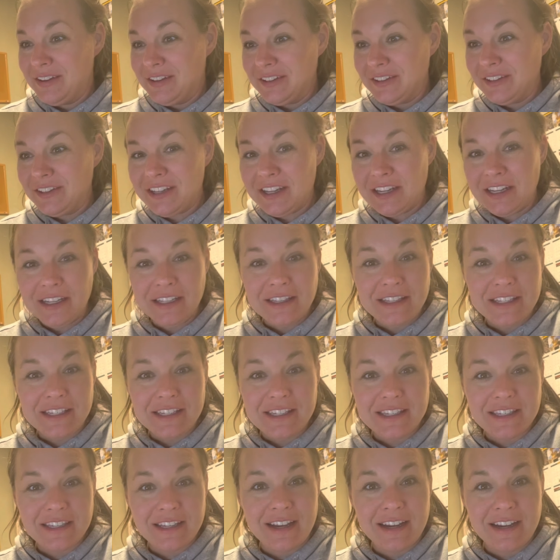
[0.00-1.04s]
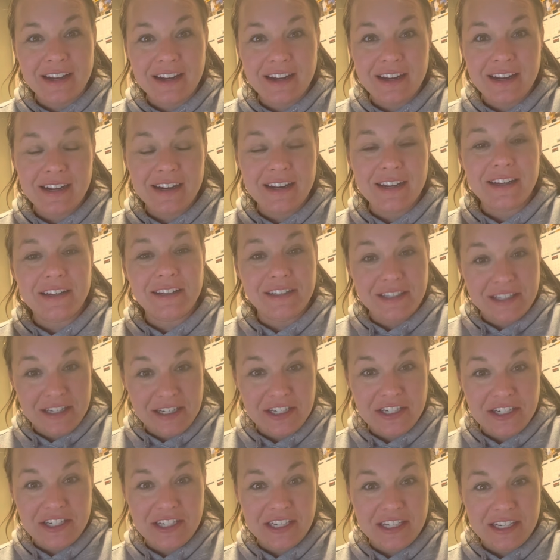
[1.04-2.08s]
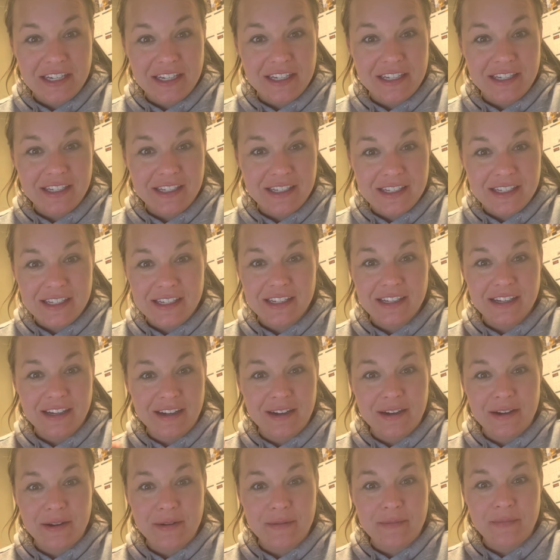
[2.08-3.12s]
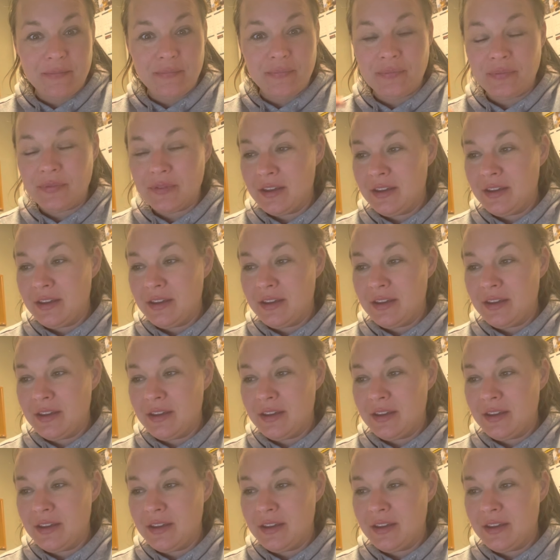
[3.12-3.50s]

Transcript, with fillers: looking at the slide and teaching it um,